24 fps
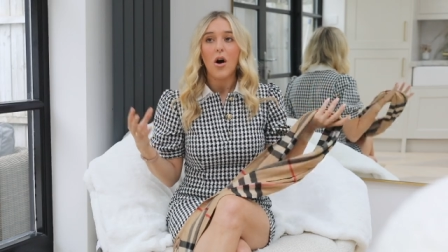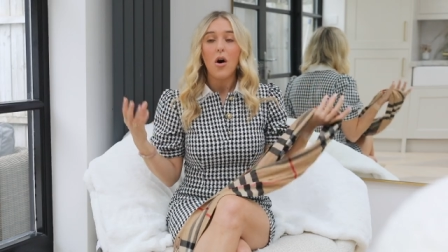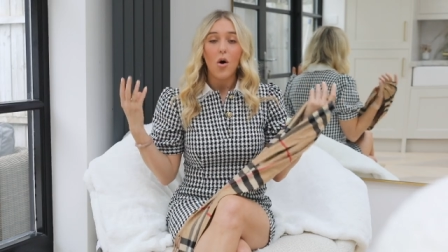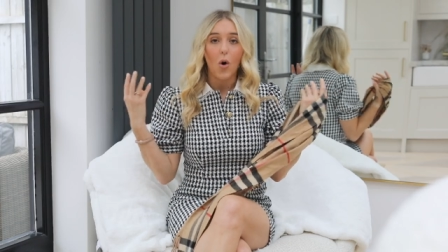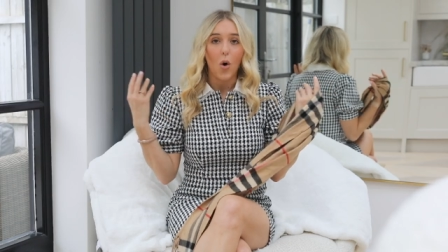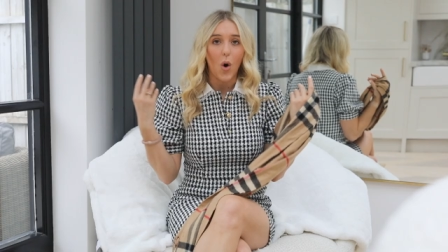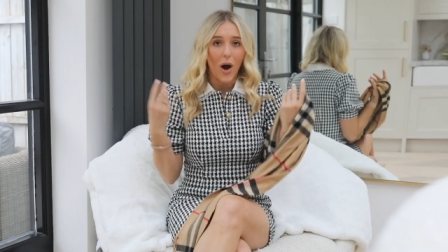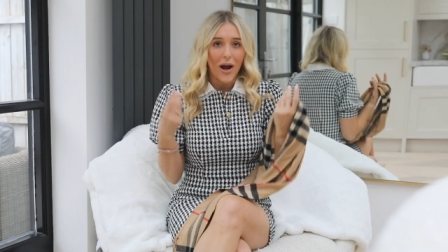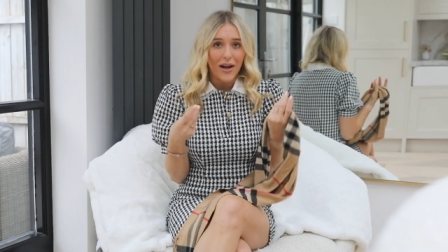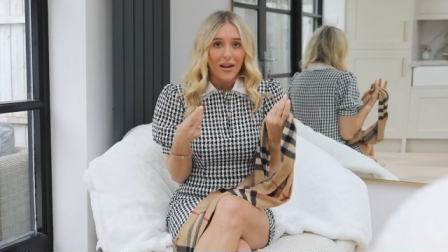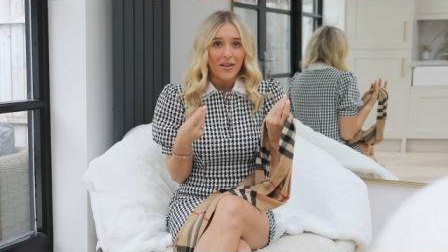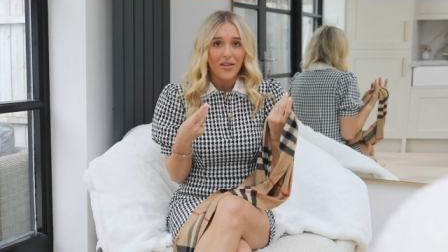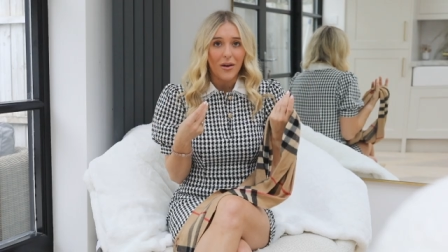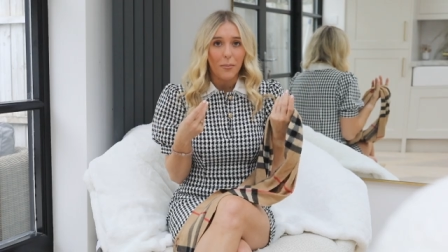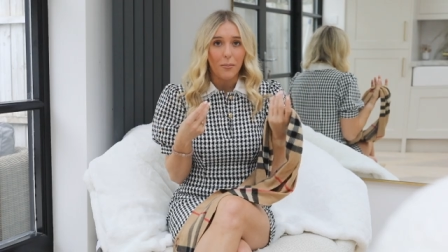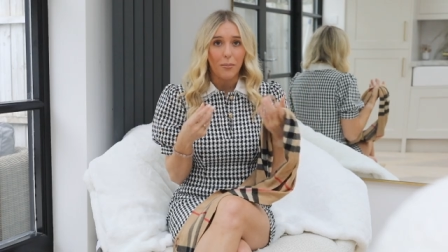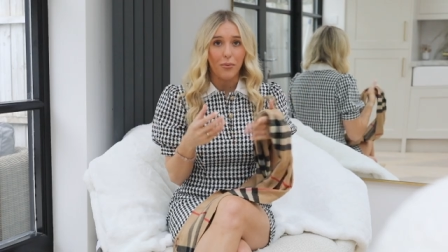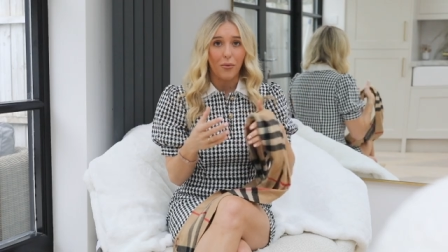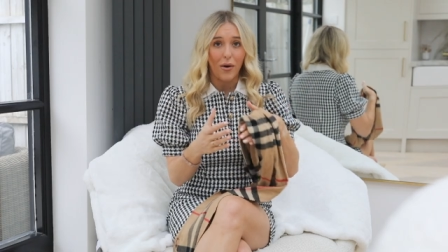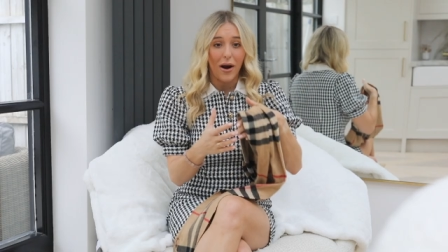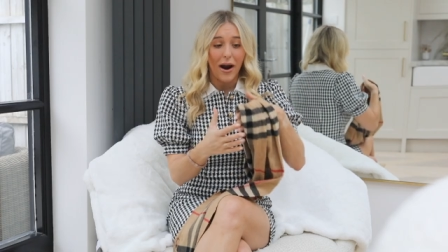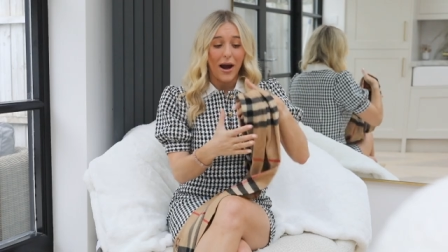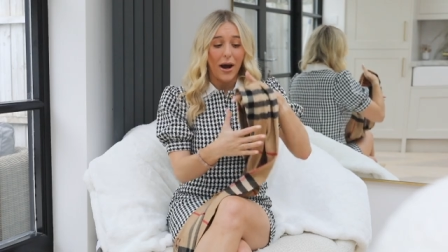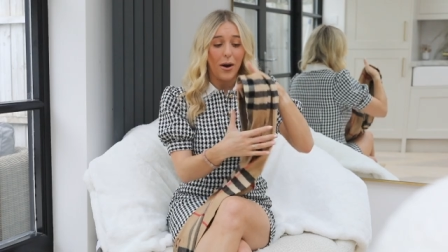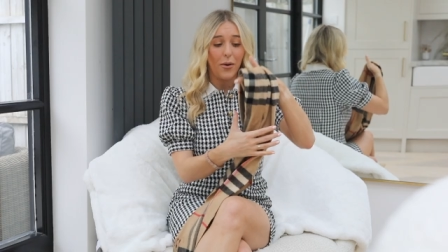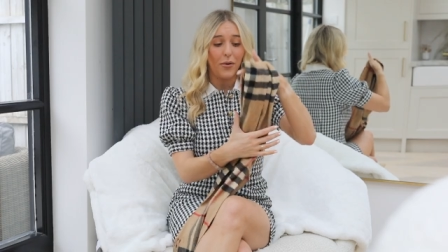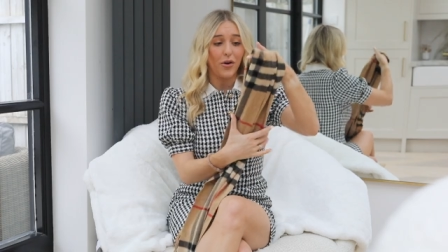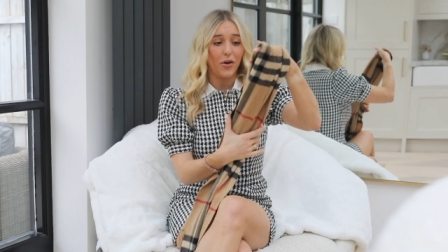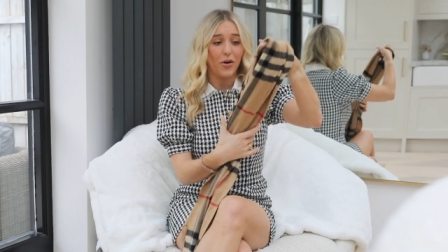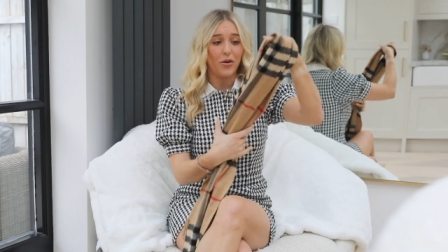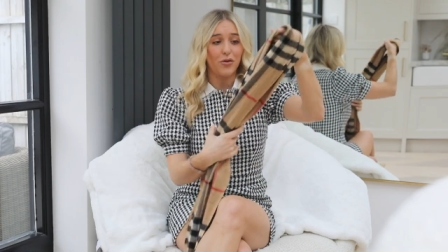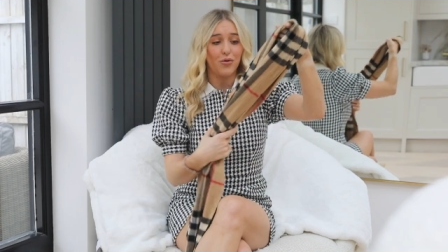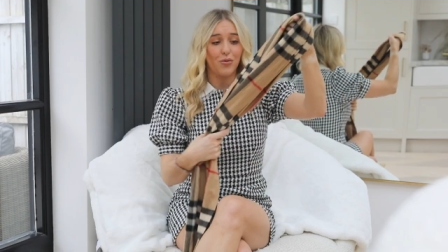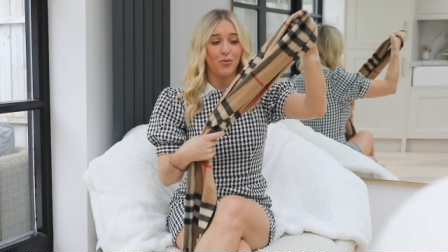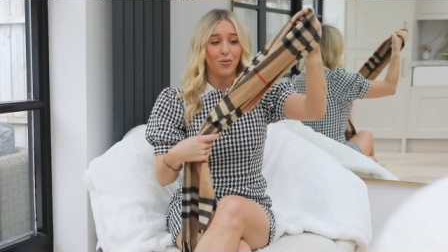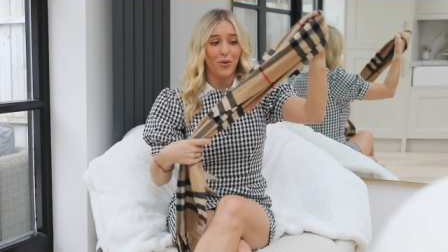or anything brown
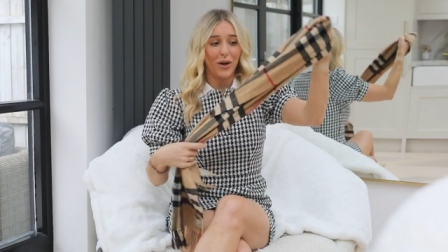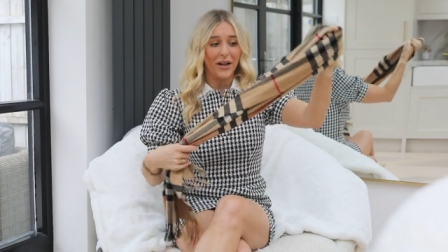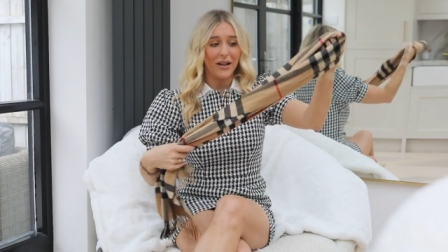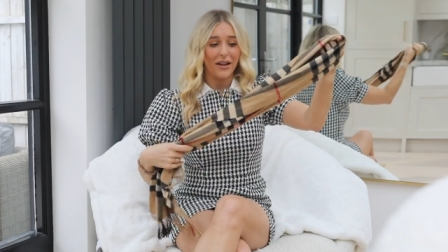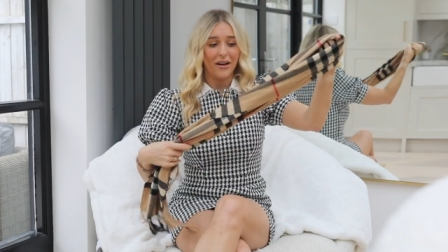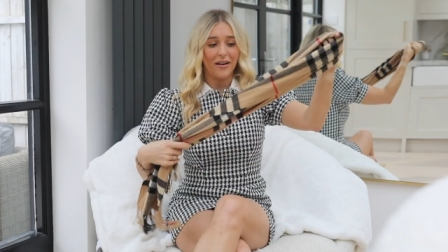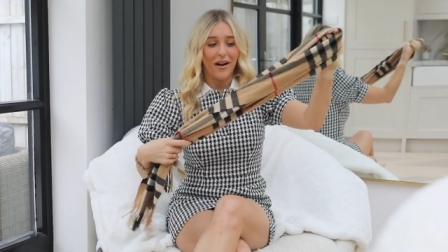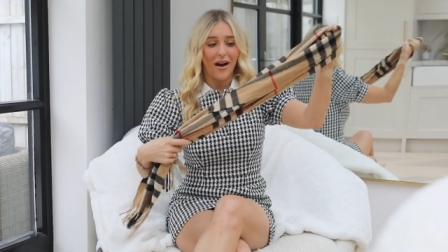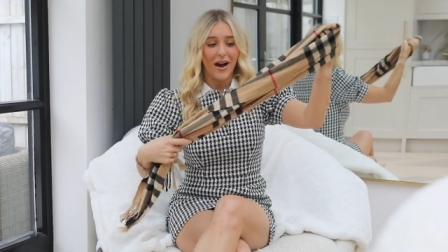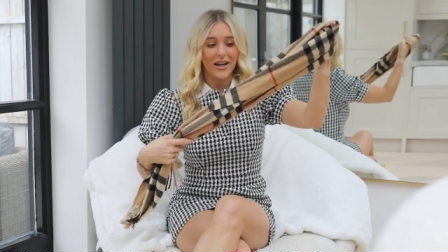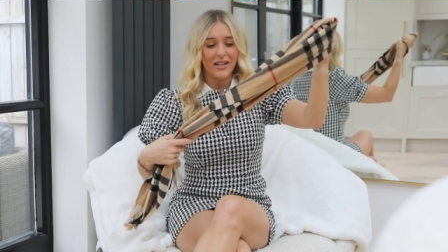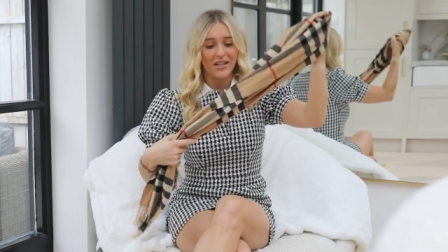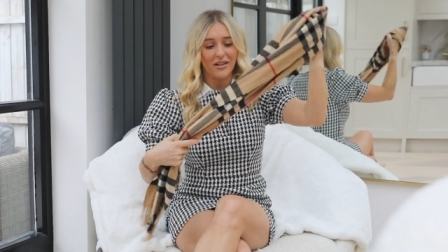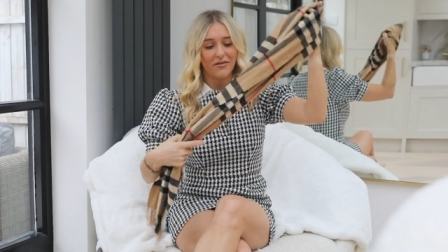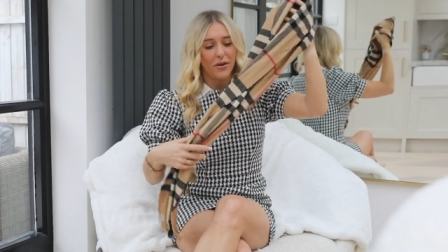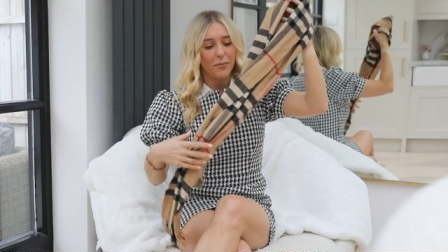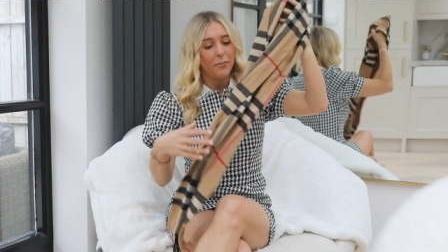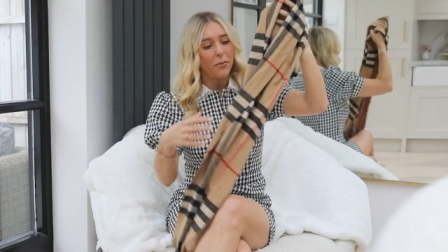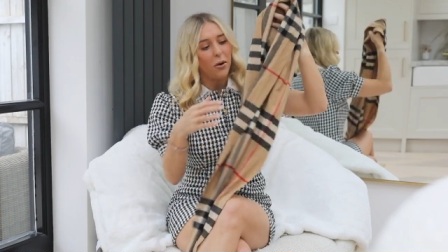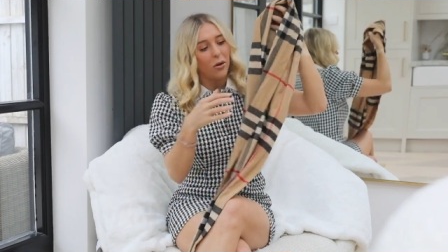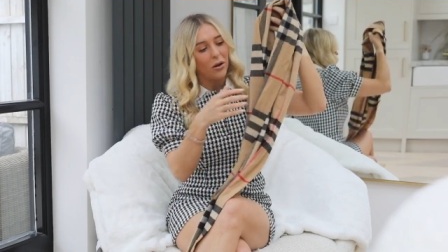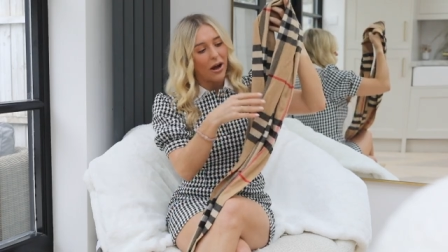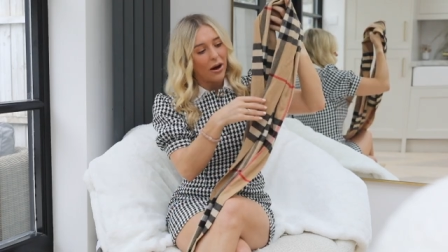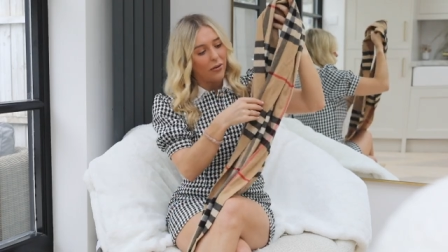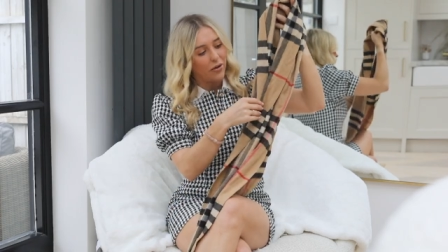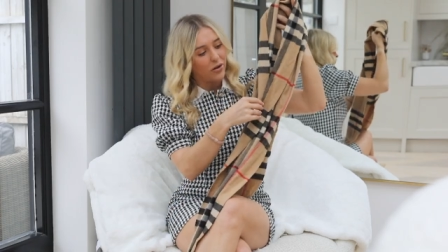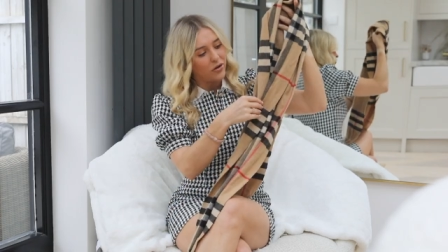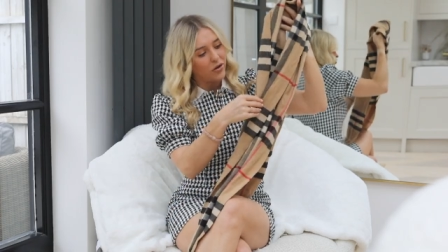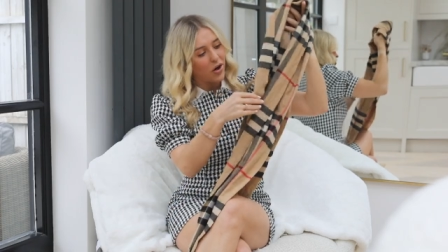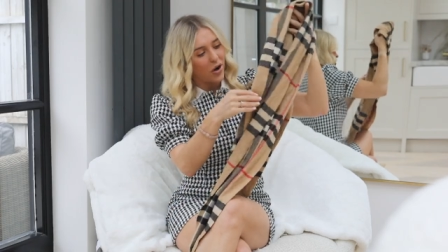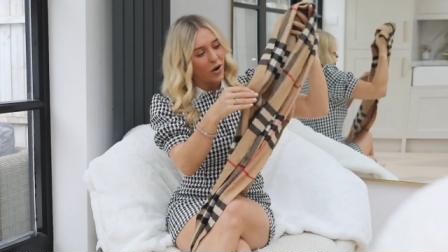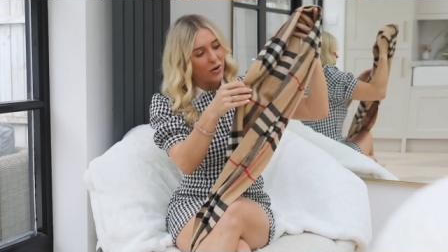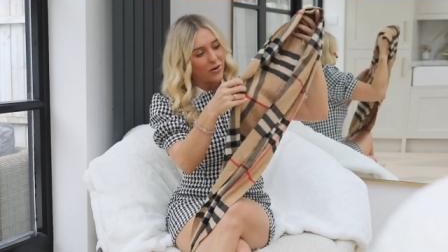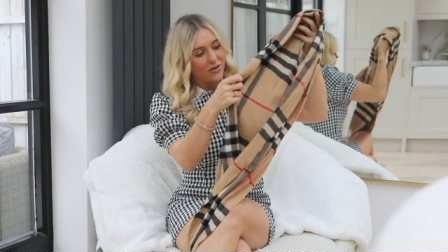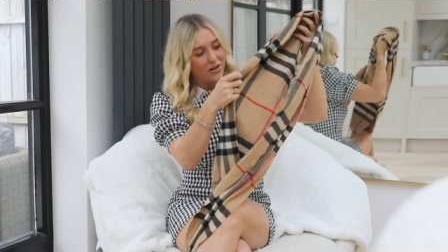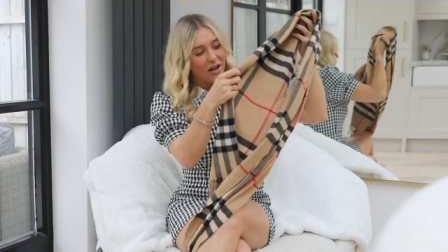goes really nice if you pull out the
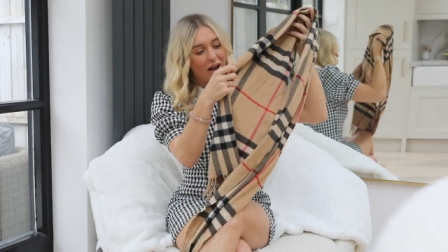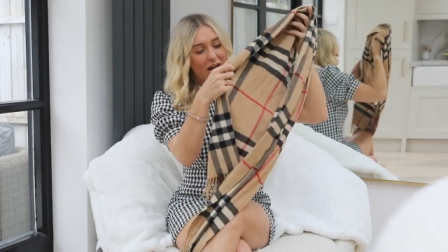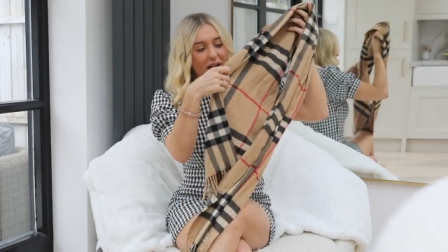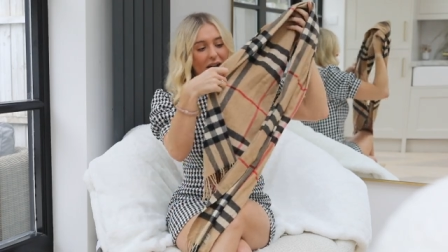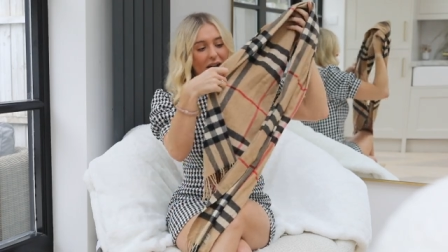tones